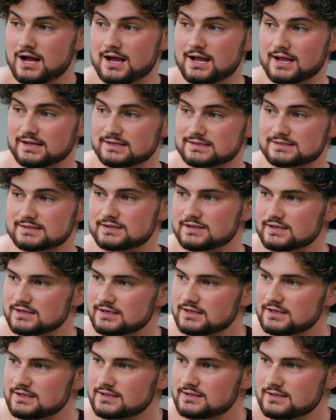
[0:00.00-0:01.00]
It's
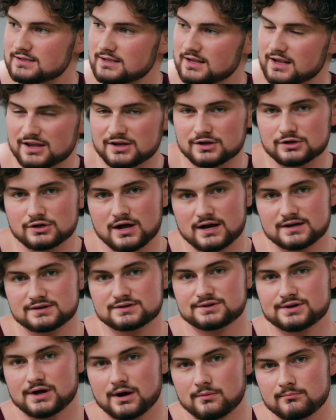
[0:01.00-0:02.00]
the
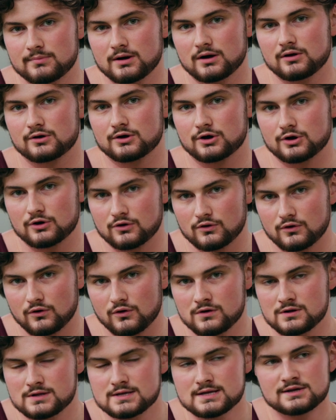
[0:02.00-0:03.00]
incline dumbbell
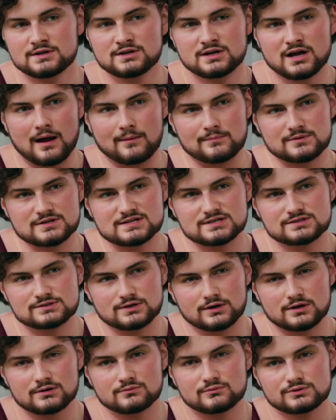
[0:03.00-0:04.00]
curl. I'm gonna
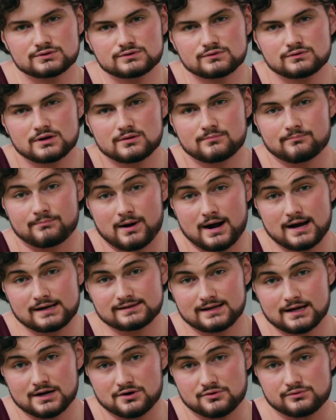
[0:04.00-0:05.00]
start with doing it
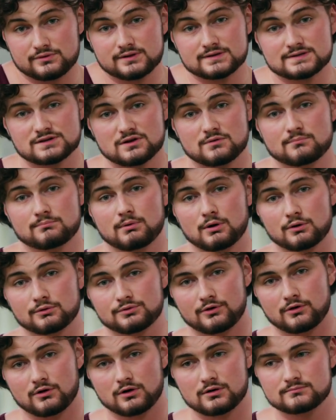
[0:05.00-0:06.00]
bilaterally, so
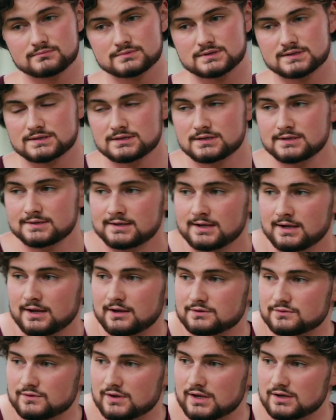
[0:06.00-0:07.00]
both arms
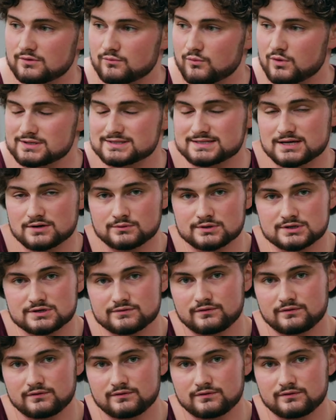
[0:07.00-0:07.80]
And then once I reach